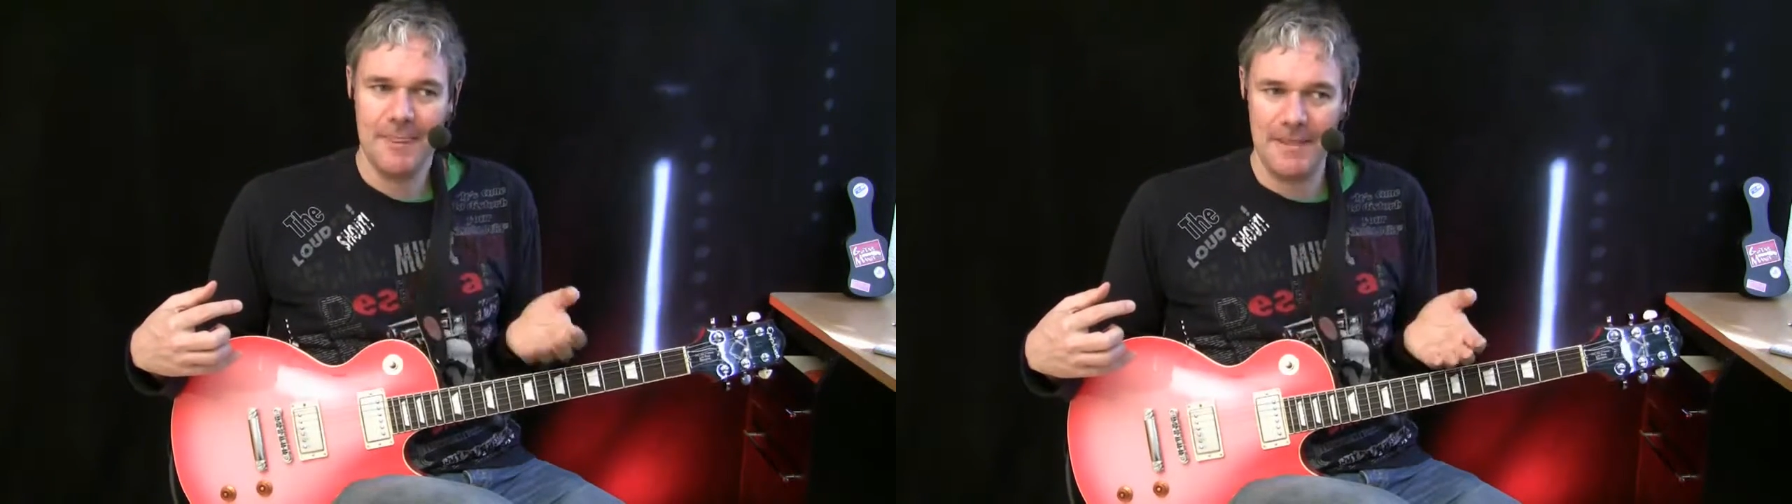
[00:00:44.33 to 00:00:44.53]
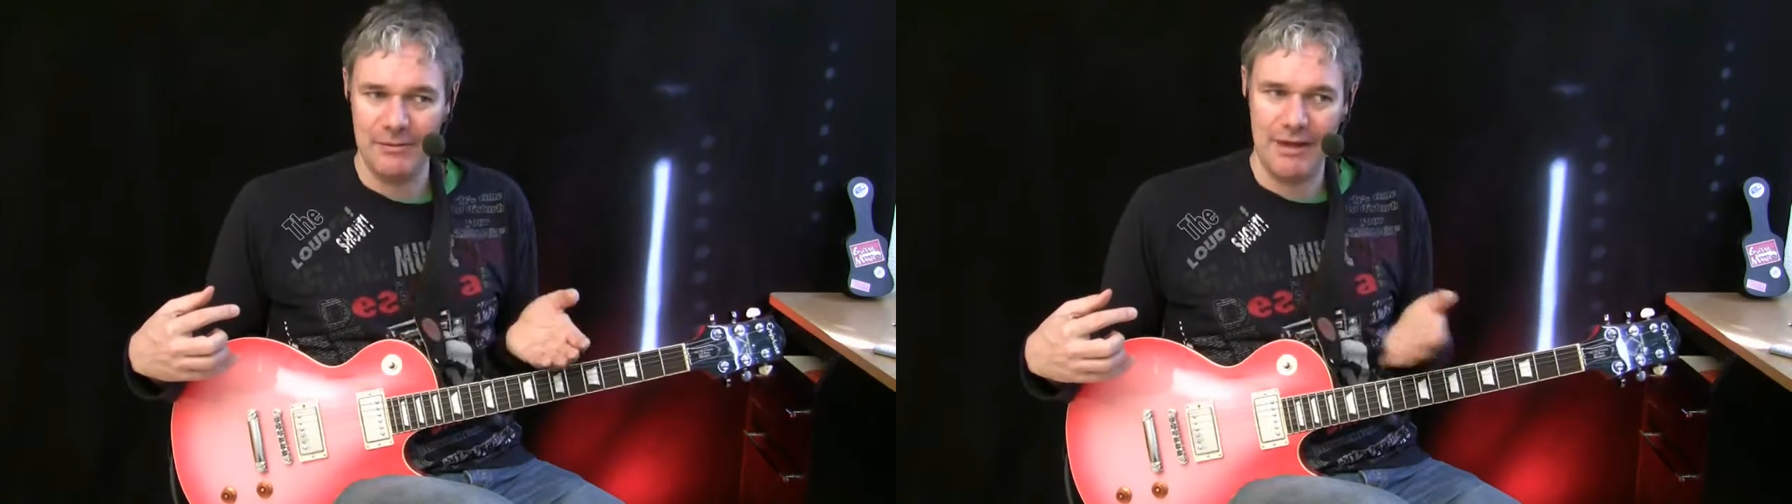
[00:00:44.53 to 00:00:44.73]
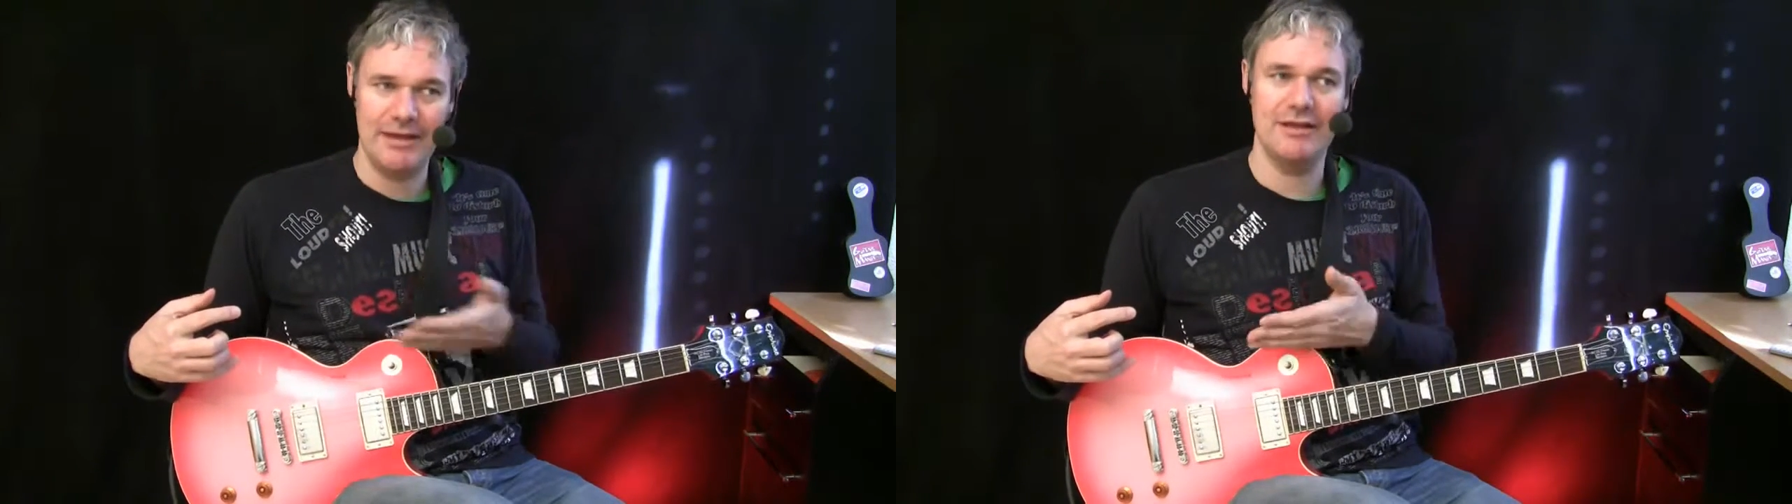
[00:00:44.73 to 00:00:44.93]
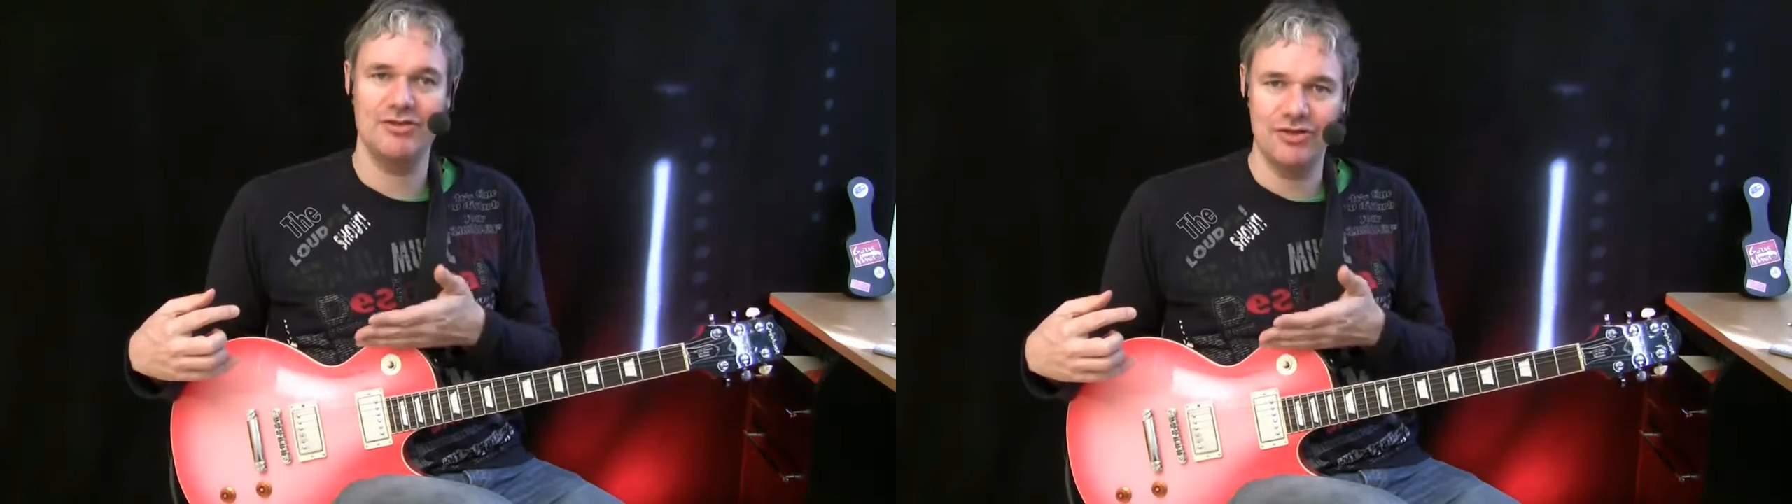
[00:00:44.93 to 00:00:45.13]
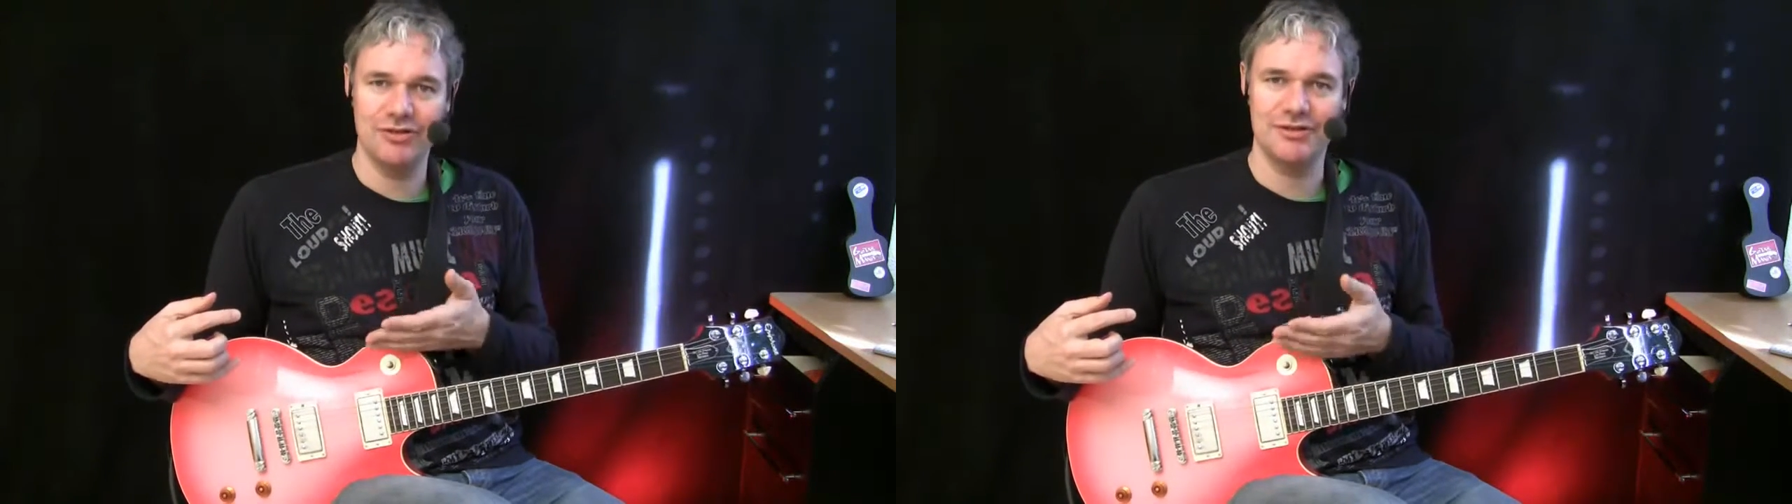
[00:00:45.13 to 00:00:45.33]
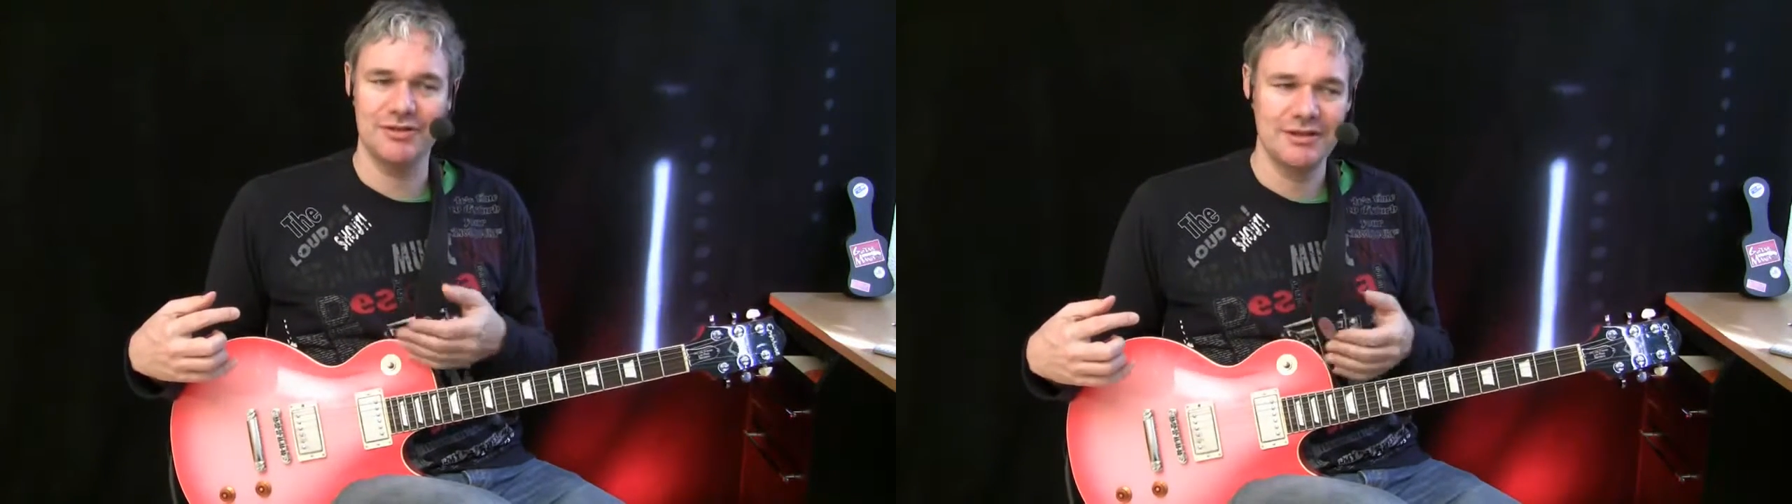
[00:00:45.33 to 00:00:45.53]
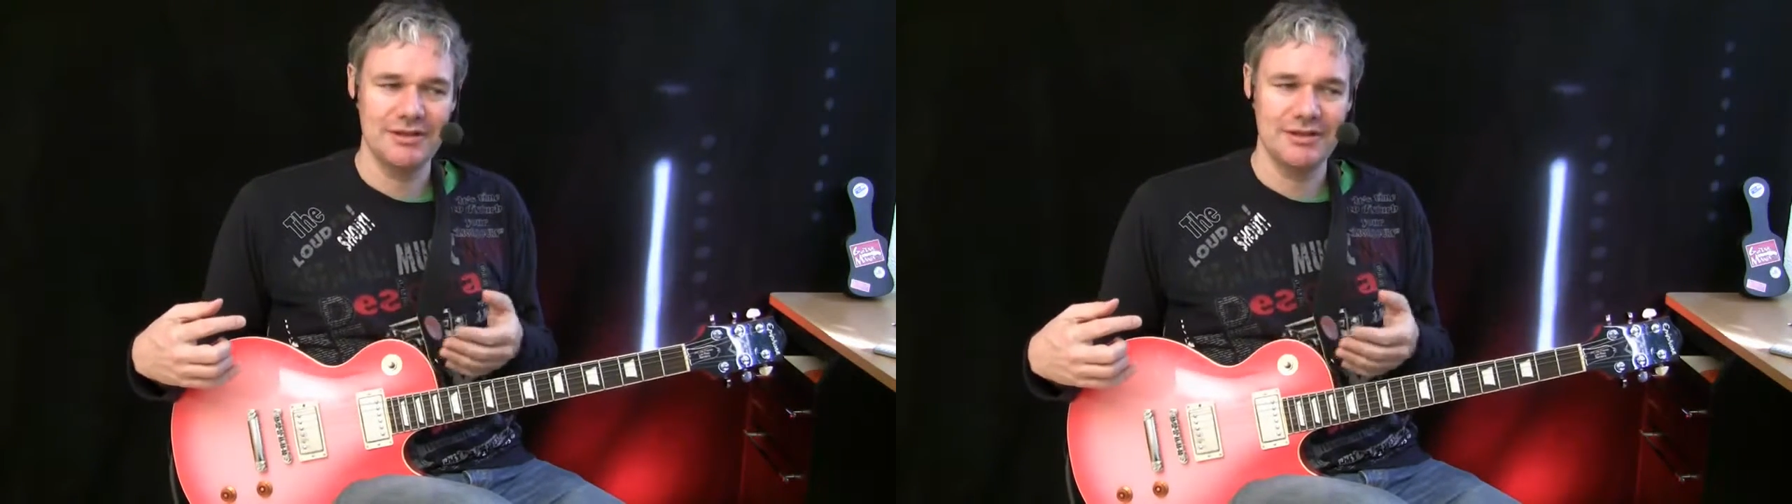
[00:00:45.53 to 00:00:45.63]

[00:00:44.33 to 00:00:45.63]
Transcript: the way it should?